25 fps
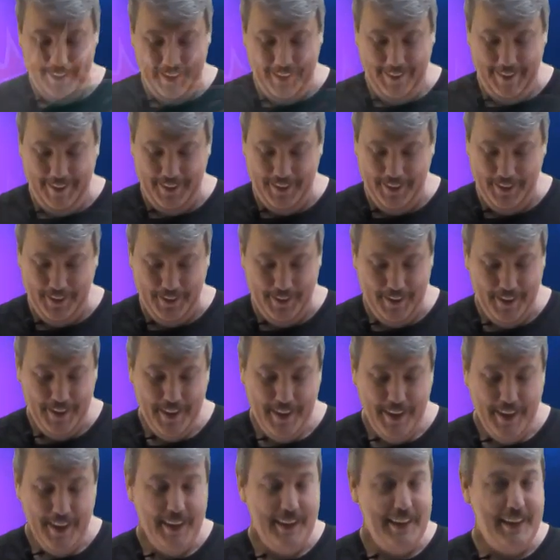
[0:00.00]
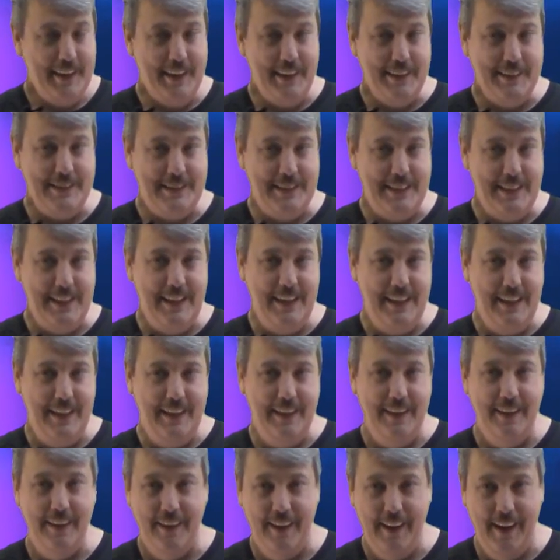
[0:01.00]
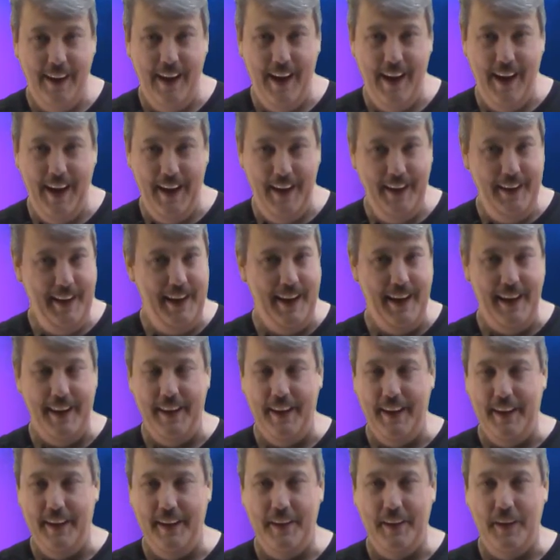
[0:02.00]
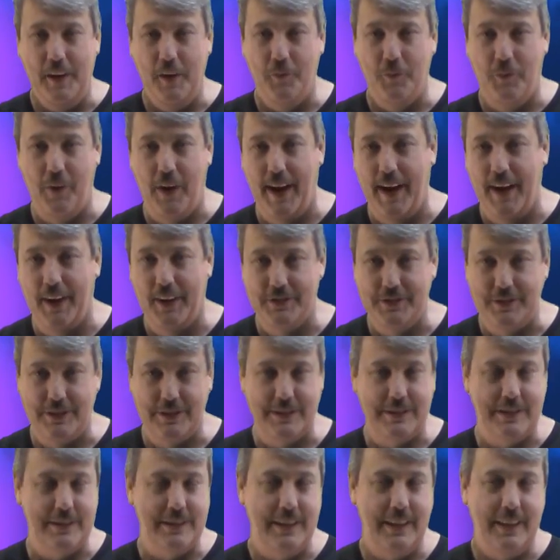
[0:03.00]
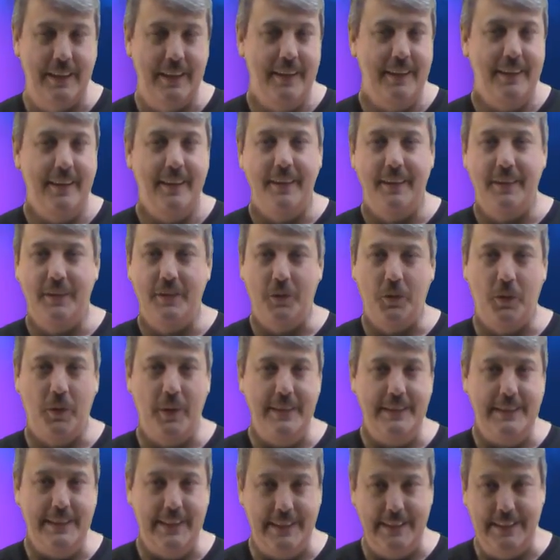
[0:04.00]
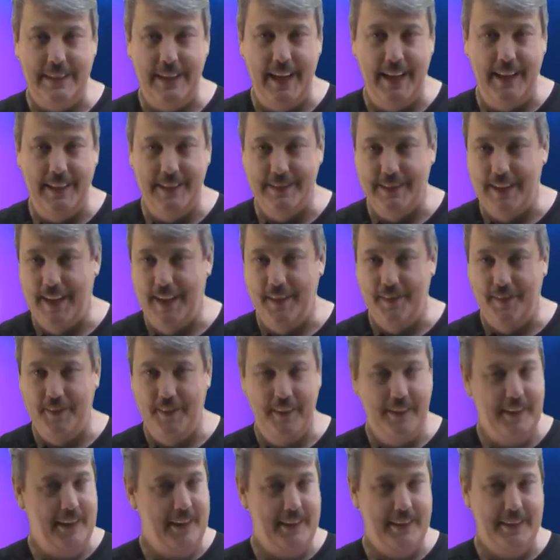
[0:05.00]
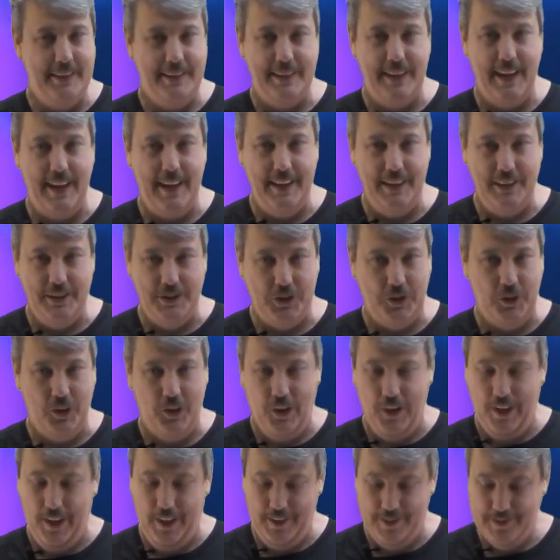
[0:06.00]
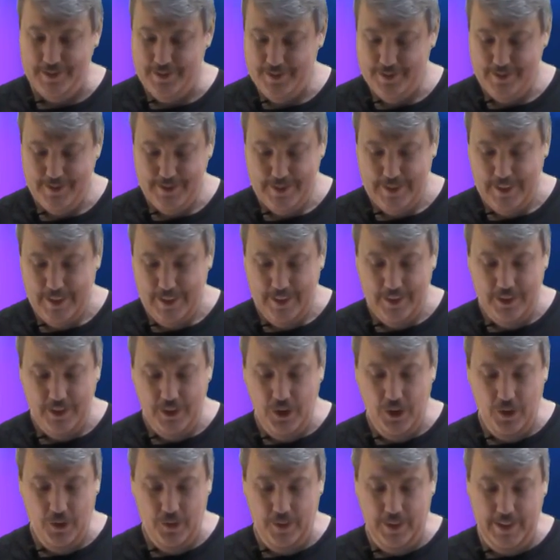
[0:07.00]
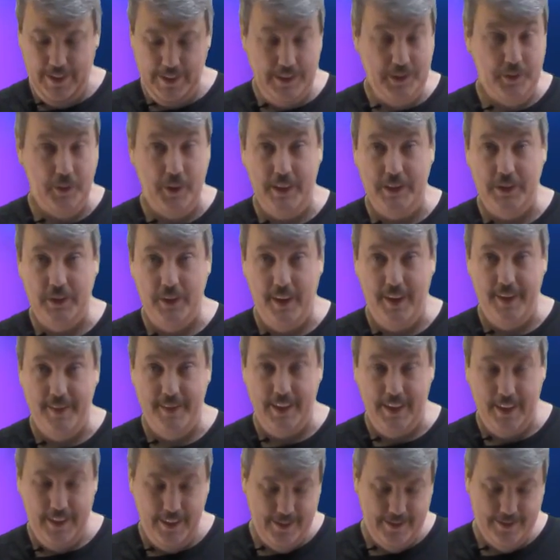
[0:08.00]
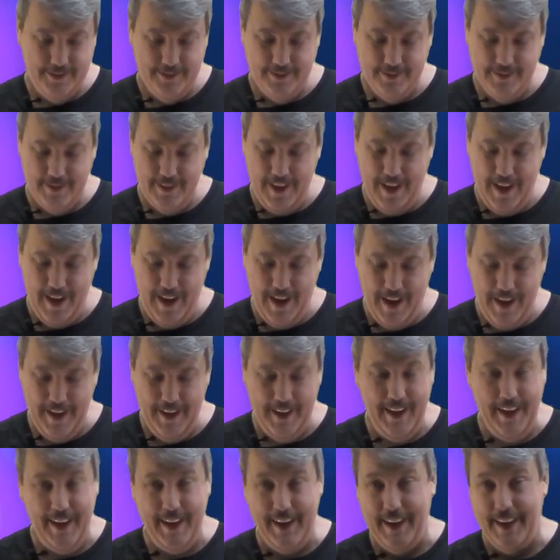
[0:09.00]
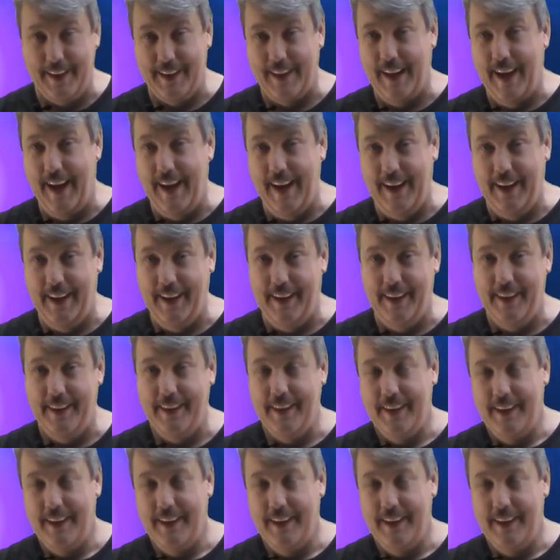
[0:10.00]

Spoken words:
You know, Tennessee. The Browns. 26 seconds left. Decided to score. No reason whatsoever. Then Atlanta.